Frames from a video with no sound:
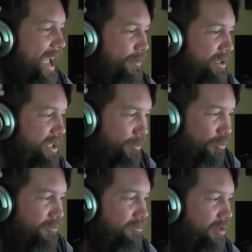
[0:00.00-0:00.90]
and we
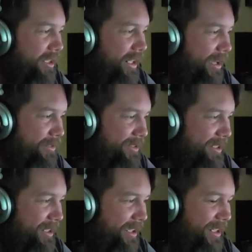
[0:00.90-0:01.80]
come running out
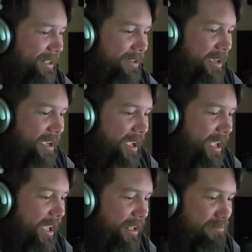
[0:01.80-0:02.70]
into the night.
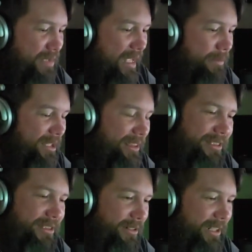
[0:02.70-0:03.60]
And maybe
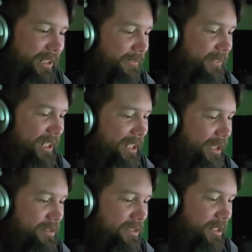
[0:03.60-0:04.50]
30 feet
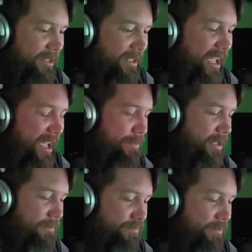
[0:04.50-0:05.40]
outside the
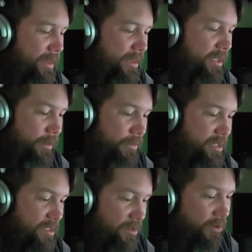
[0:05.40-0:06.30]
cabin, there was this